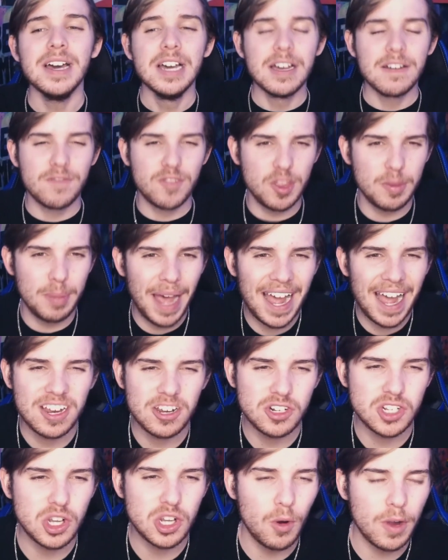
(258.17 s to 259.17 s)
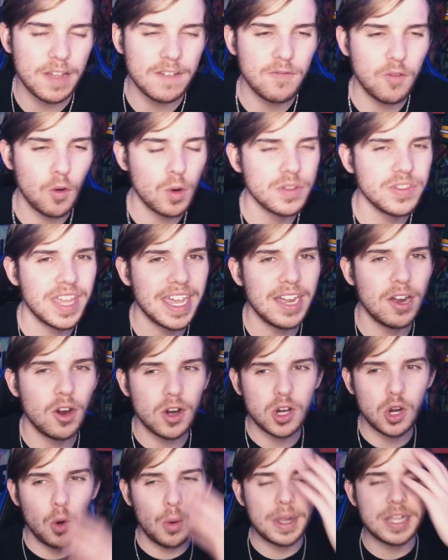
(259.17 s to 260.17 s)
for the Packers going forward? They are
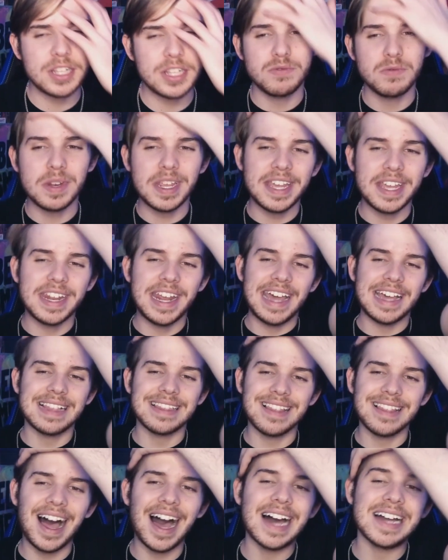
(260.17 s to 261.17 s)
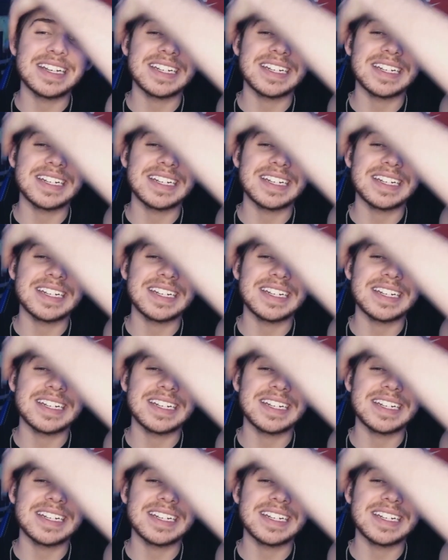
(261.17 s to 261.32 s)
going to need a lot